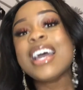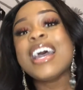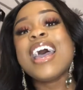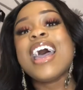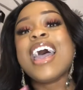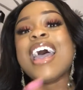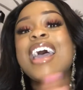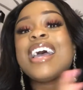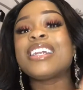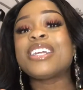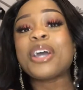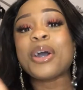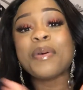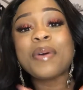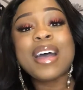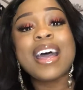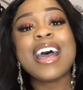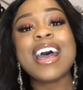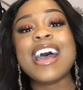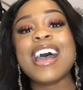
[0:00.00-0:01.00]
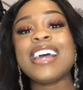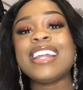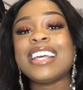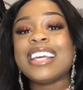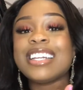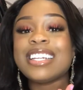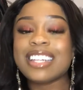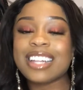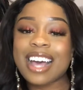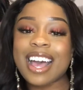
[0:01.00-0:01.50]
And go ahead
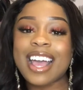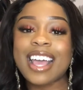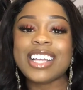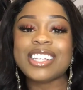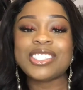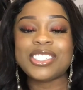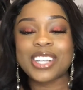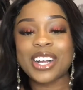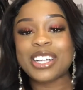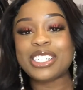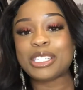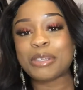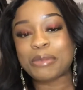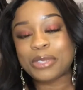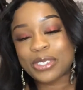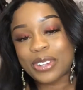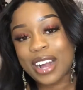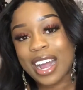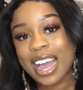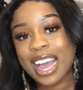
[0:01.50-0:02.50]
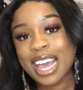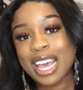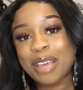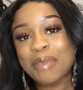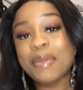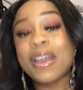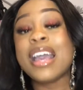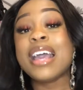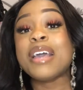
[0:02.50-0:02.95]
and like, share, subscribe,